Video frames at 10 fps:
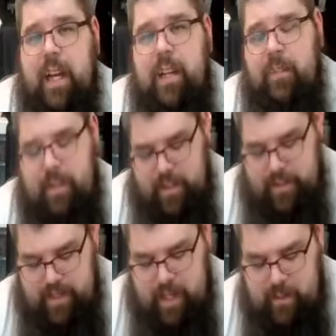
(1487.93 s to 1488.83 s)
I didn't
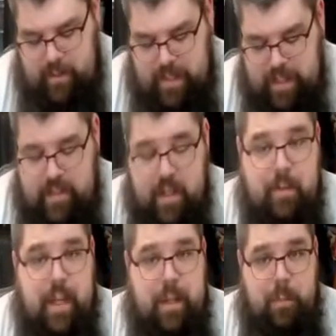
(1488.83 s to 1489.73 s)
really care about the dice
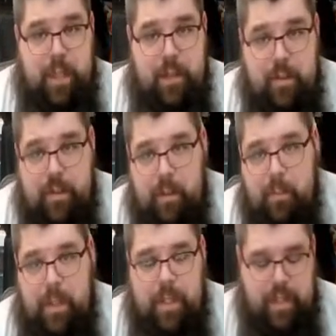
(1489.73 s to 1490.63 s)
anyway. I didn't plan to use
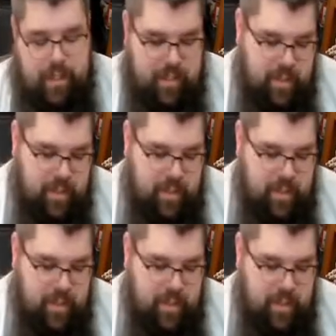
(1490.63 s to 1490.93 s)
them, but like,